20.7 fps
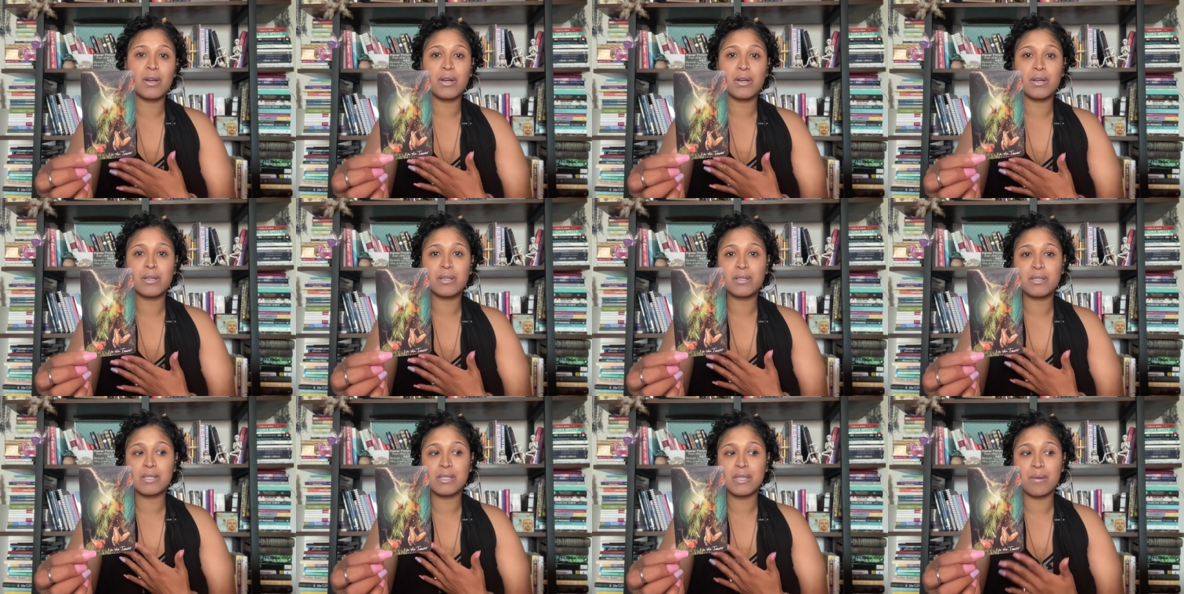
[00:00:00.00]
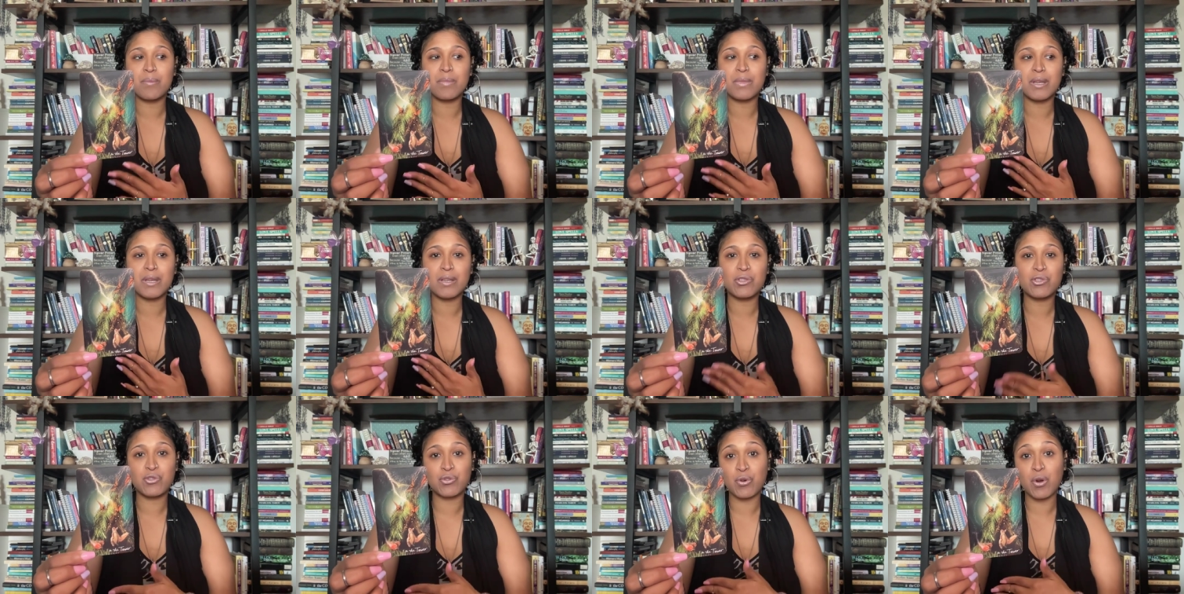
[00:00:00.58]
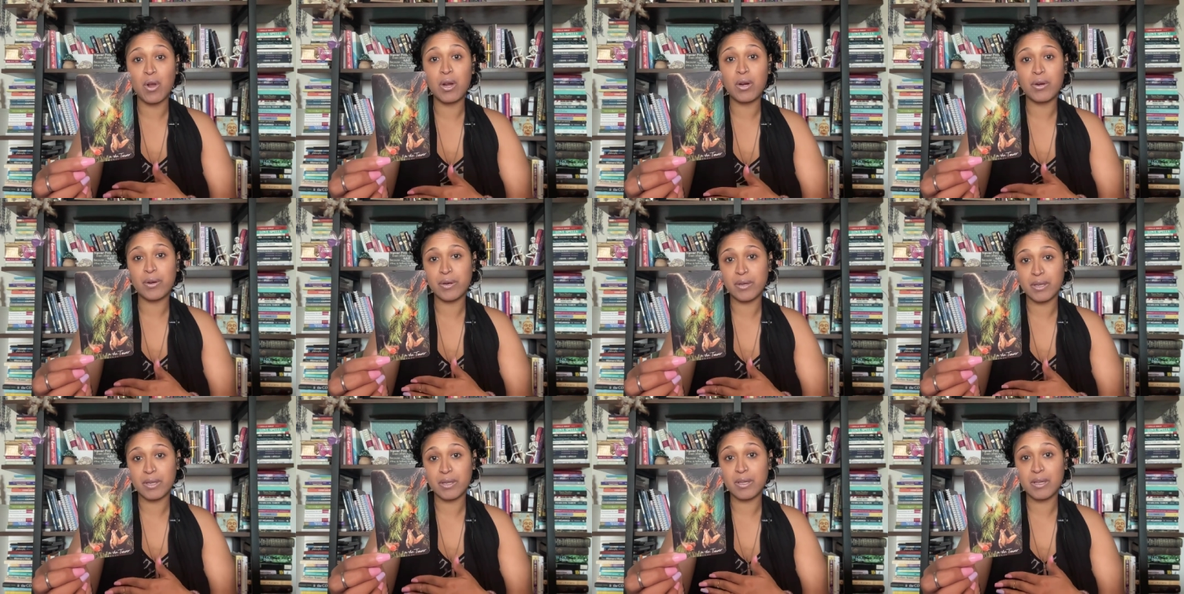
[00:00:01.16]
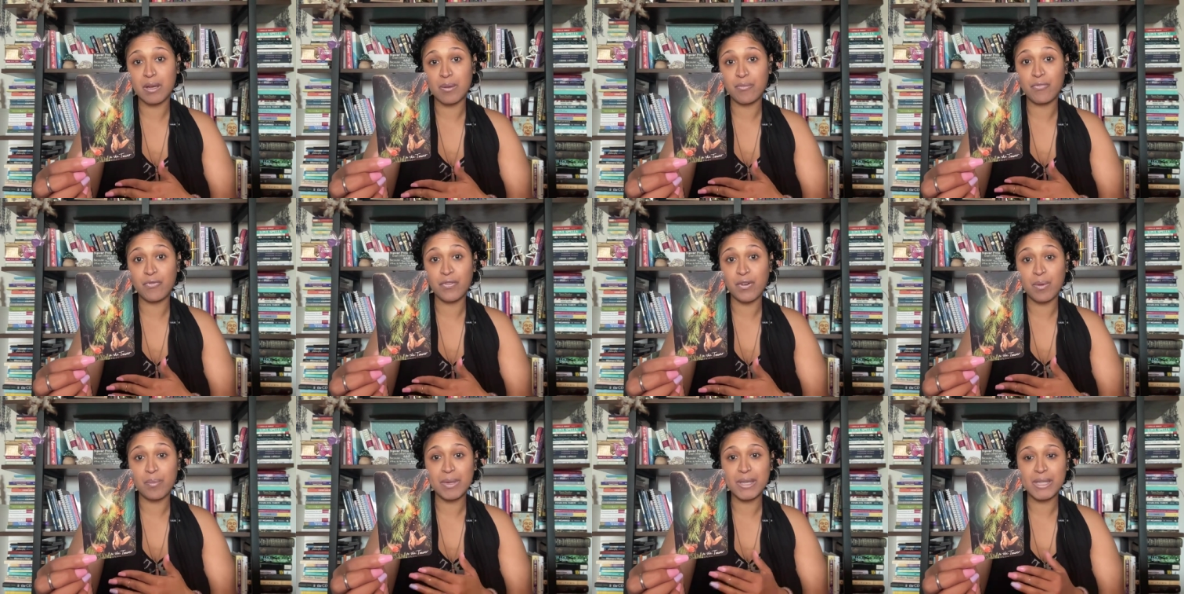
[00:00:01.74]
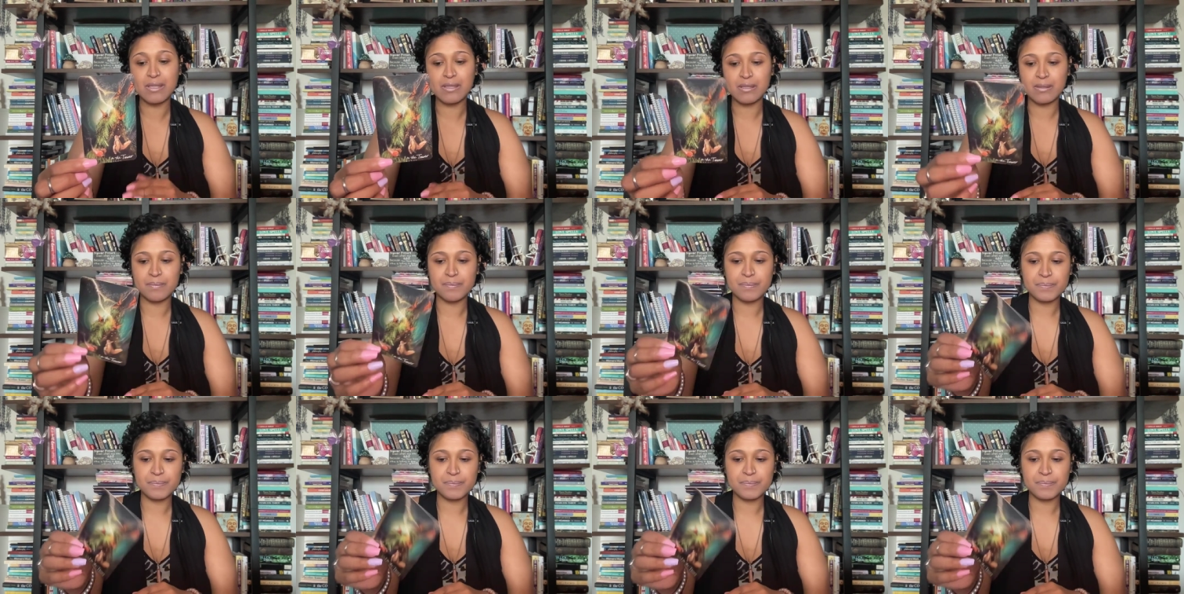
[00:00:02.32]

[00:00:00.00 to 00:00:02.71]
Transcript: or something stronger could come from it.